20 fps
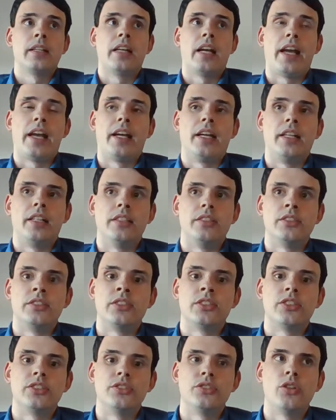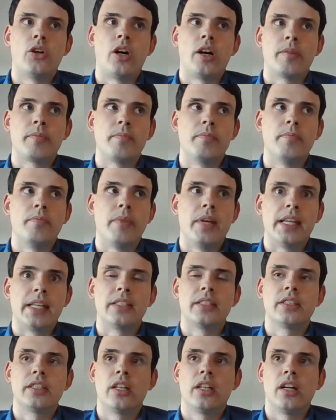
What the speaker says: and not make